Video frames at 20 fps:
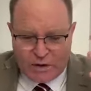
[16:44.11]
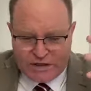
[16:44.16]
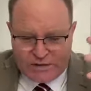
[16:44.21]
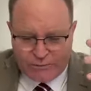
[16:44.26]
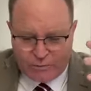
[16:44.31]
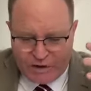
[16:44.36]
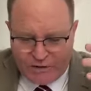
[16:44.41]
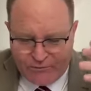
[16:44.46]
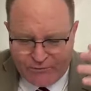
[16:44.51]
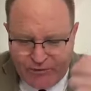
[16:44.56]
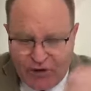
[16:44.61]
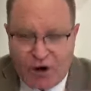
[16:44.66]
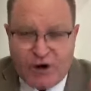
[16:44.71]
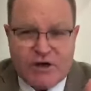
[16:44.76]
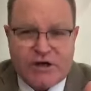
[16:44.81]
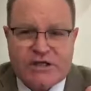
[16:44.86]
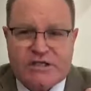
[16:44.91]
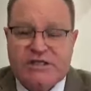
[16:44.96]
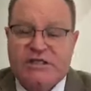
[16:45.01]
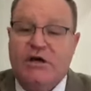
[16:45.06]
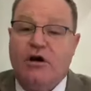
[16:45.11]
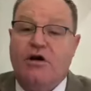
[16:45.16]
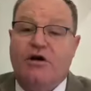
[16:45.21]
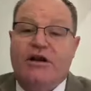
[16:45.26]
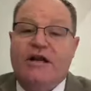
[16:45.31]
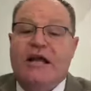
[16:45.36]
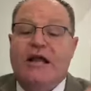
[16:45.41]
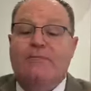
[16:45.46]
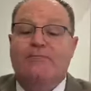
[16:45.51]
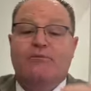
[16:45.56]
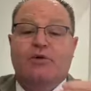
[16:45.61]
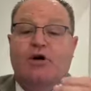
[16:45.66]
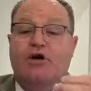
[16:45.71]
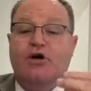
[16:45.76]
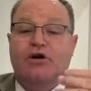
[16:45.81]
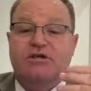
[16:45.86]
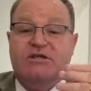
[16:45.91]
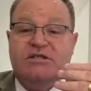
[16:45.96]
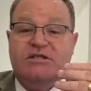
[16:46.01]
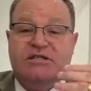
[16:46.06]
We're focusing on him
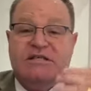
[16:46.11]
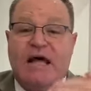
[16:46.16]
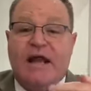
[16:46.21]
because